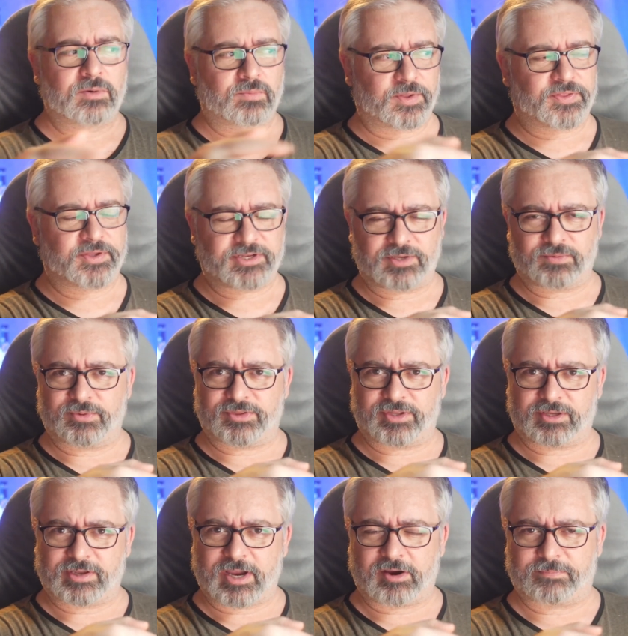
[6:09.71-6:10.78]
what they did with
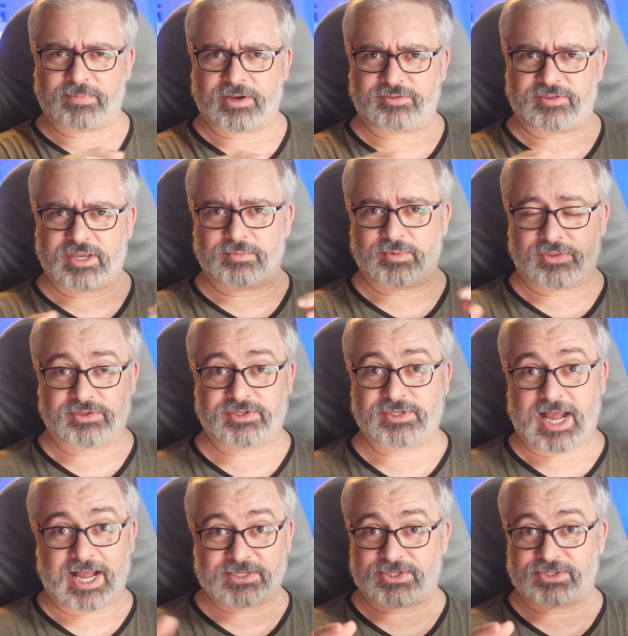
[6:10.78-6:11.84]
the Harry Potter thing where the
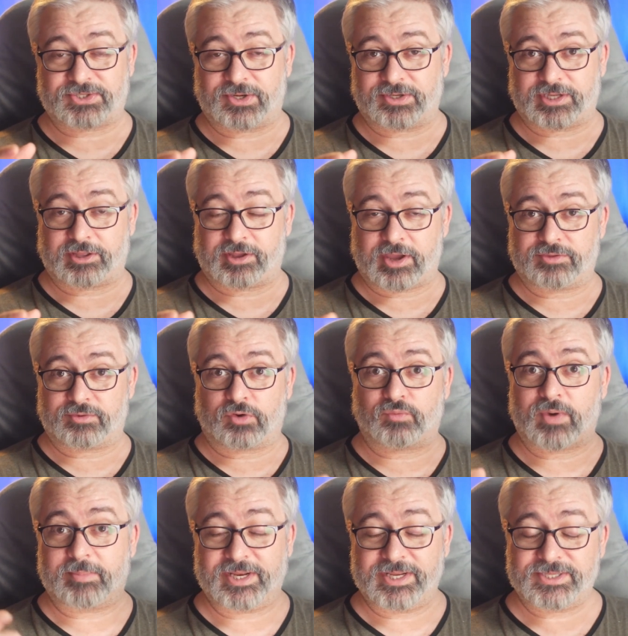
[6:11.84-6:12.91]
cast just got together and
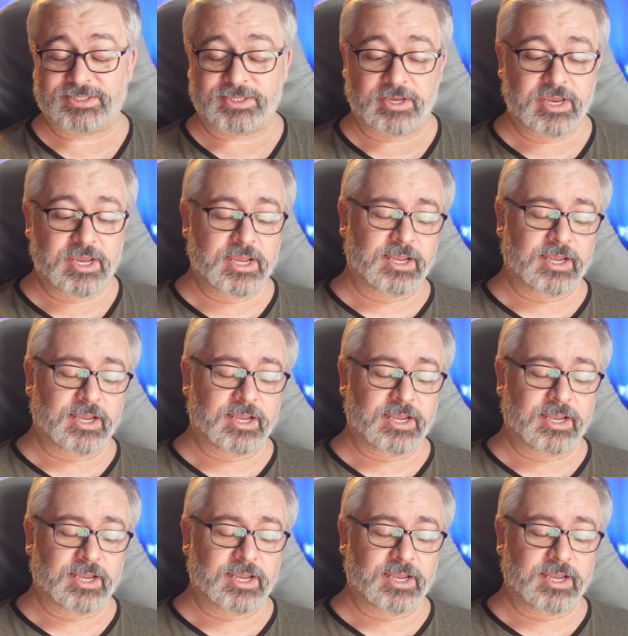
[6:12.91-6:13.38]
reminisced.